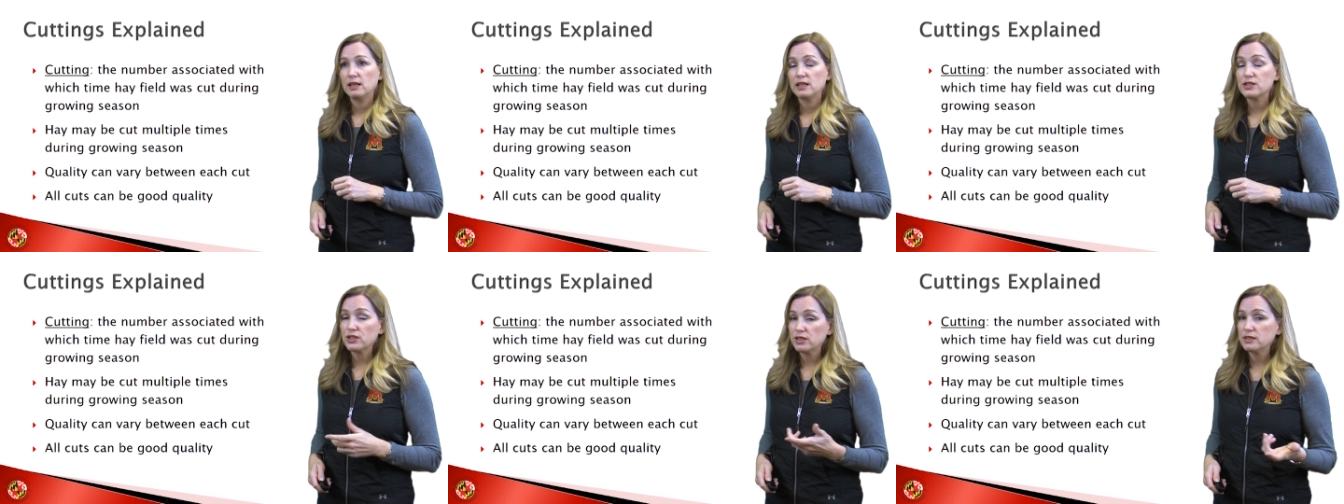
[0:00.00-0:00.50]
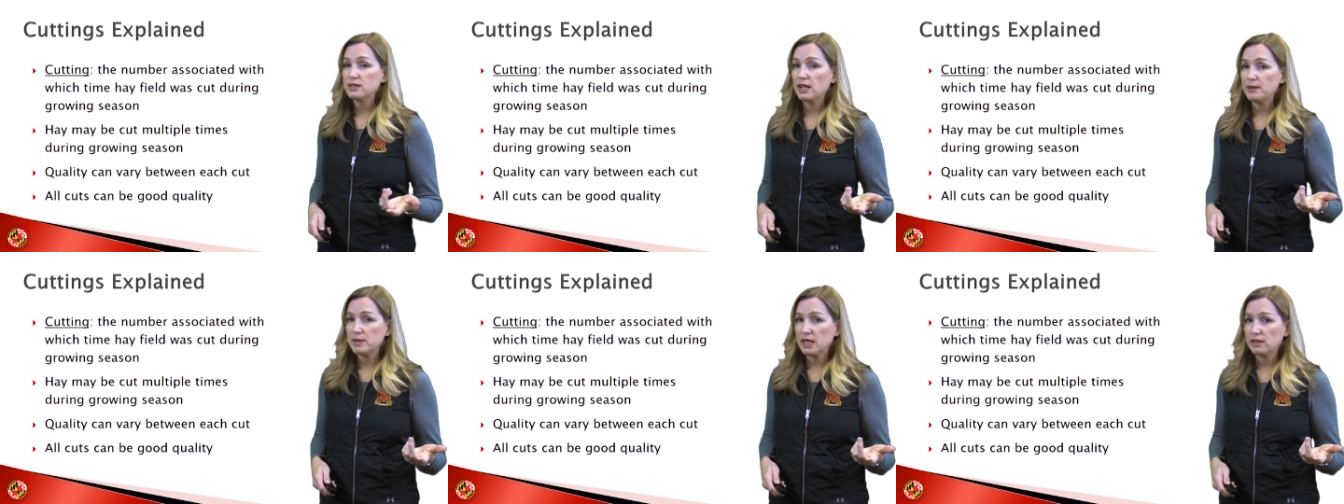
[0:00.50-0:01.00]
It's a good
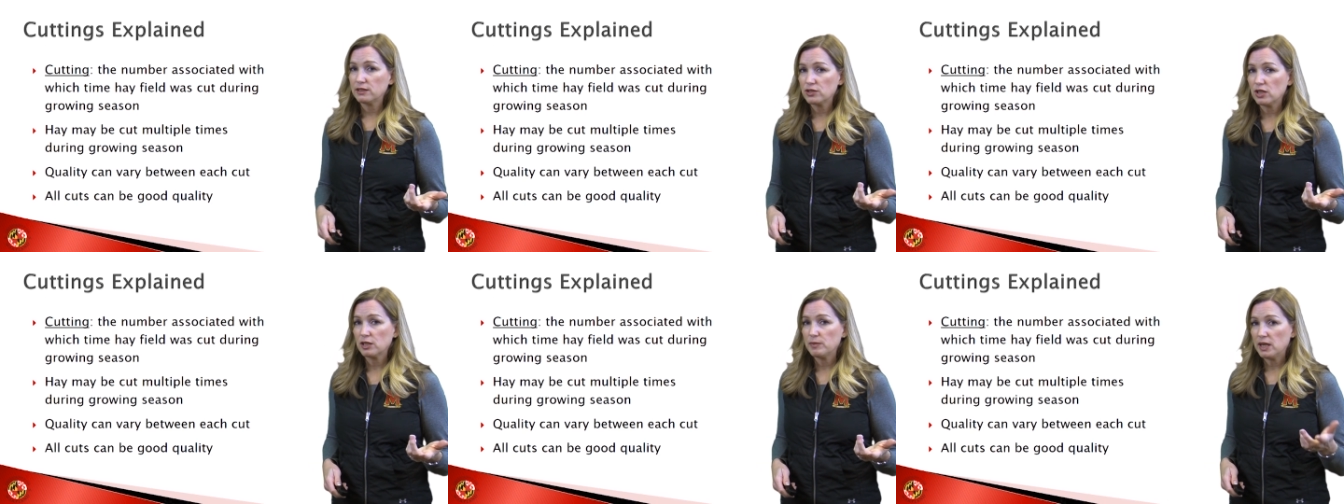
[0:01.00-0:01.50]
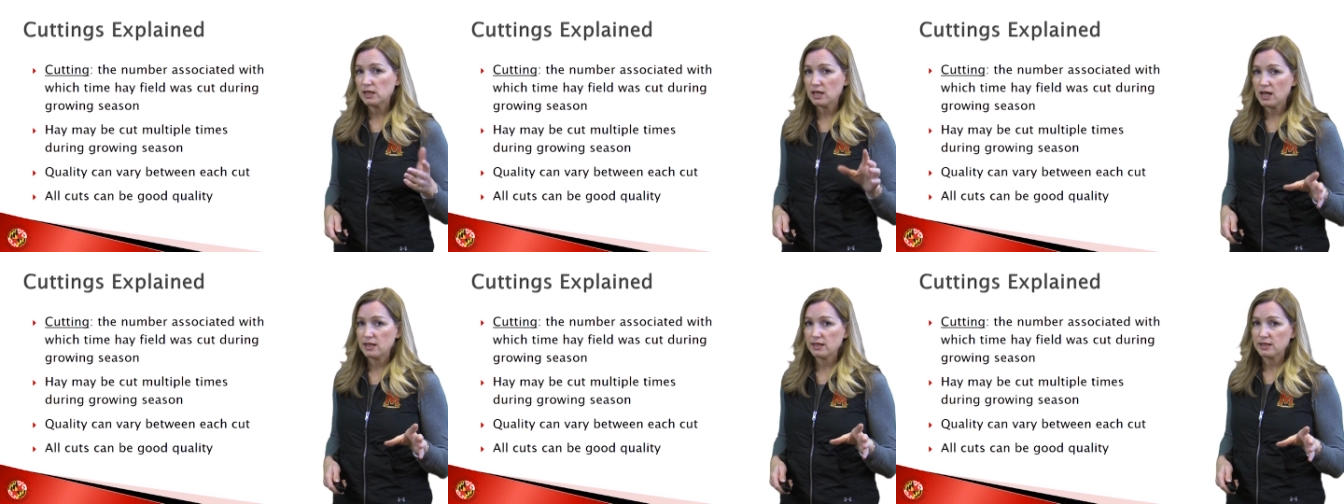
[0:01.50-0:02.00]
time now to talk about
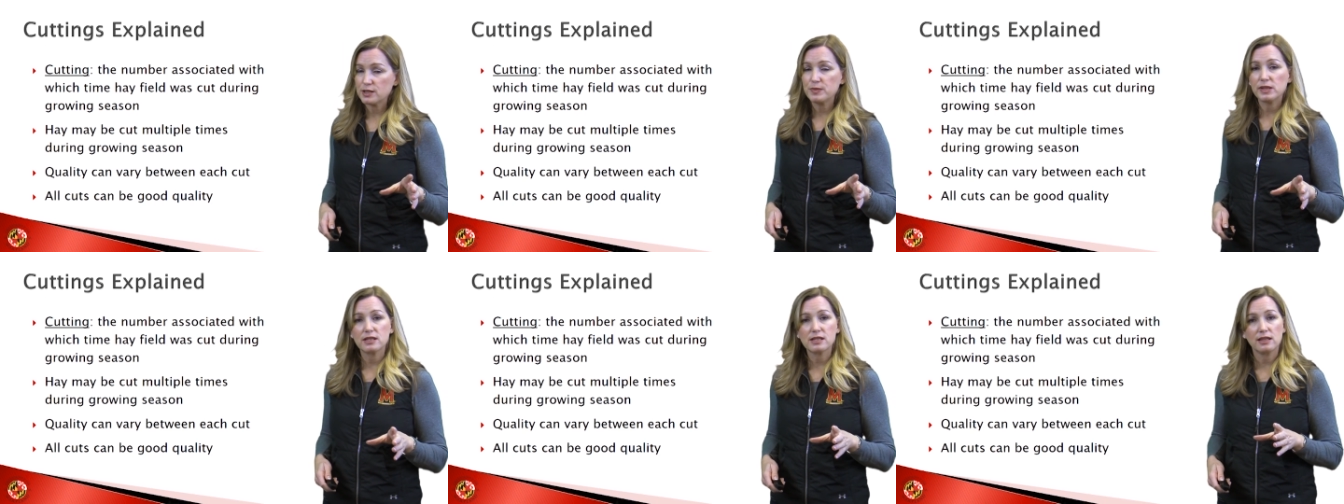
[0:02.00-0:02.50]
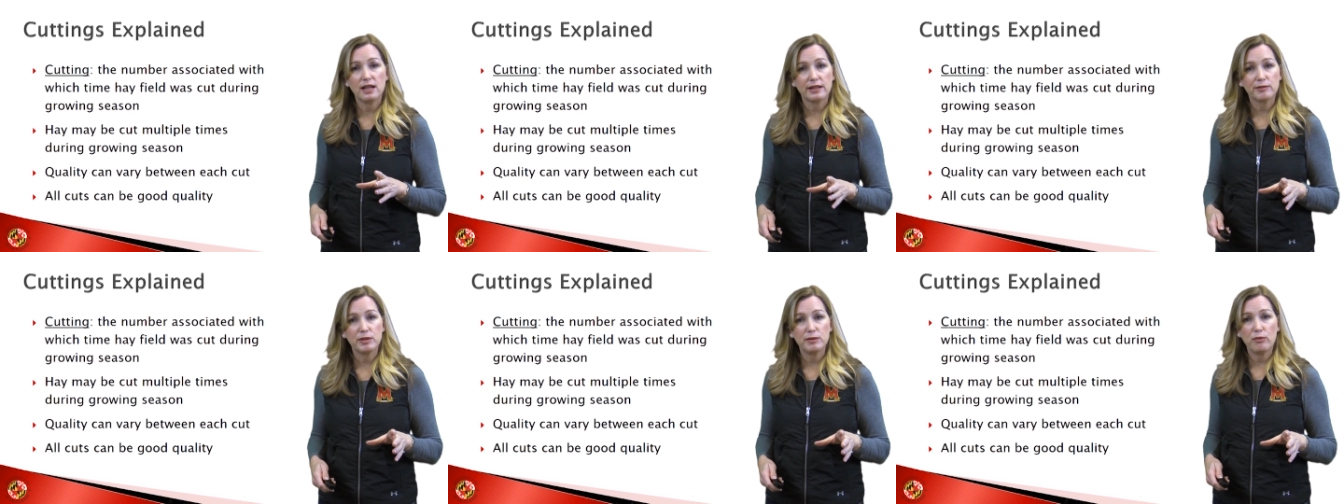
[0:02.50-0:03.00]
cuttings, because a lot
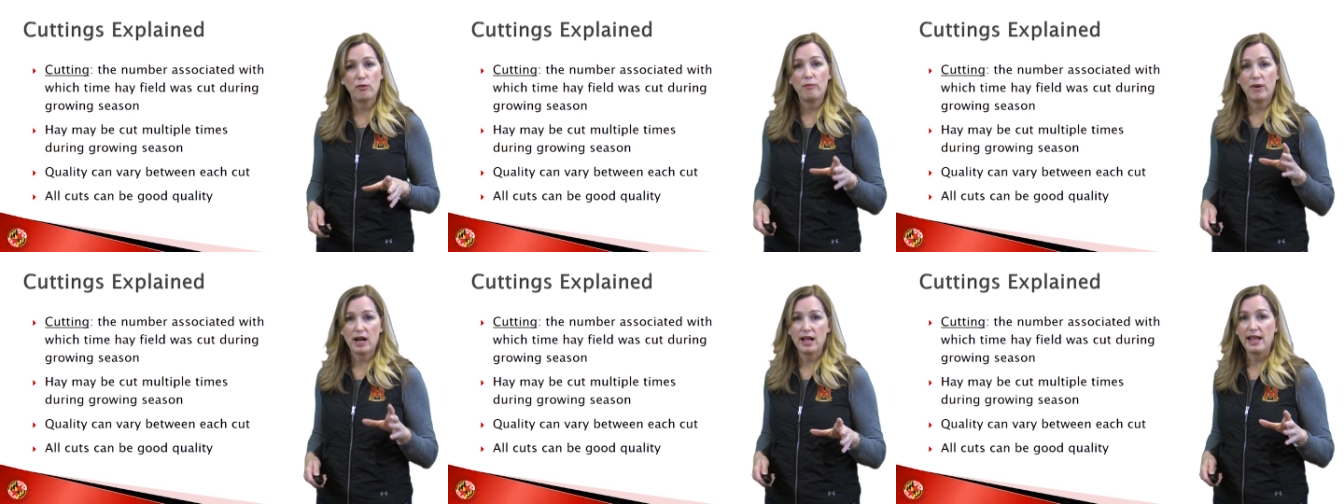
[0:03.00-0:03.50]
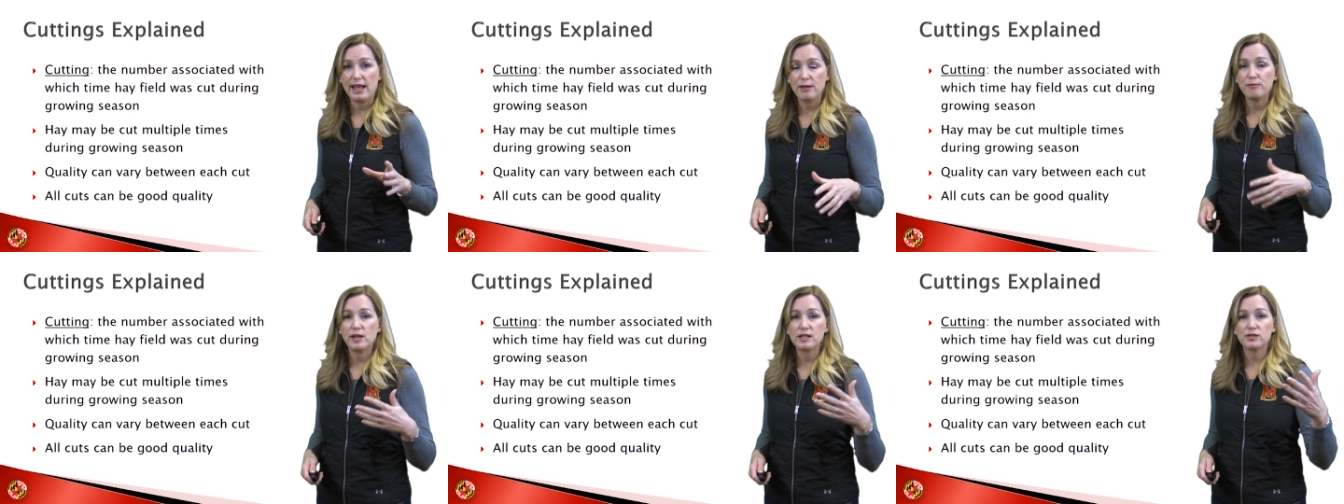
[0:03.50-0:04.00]
of people buy hay
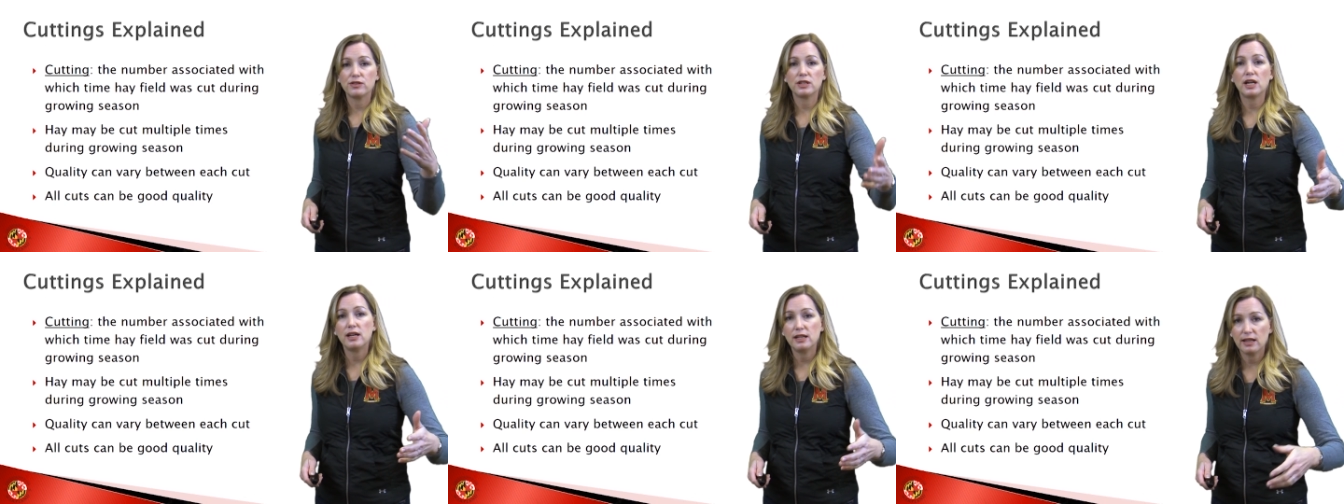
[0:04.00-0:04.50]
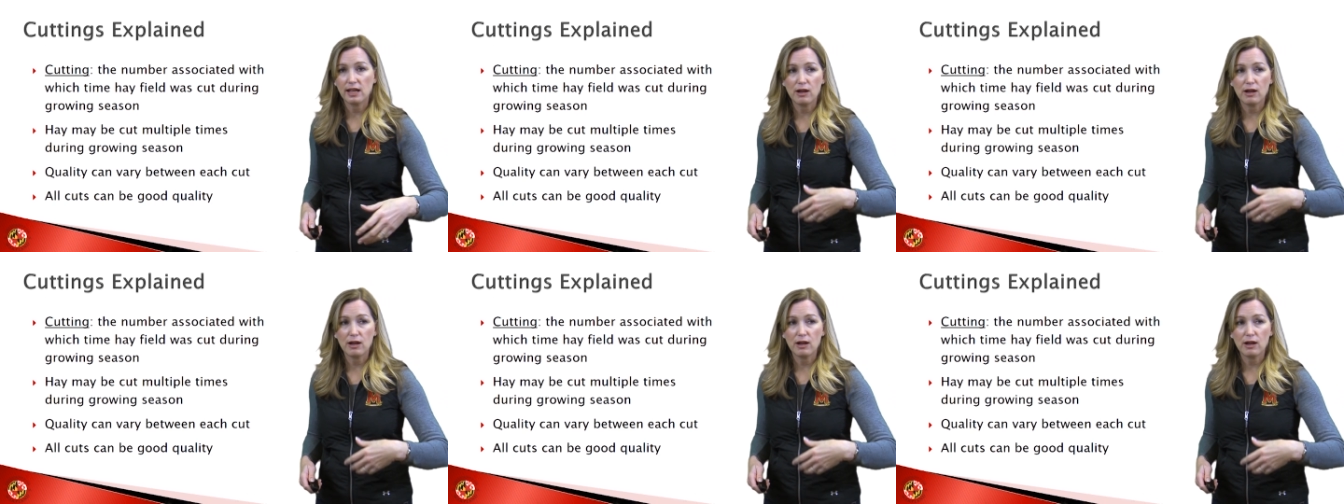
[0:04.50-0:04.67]
based on cutting.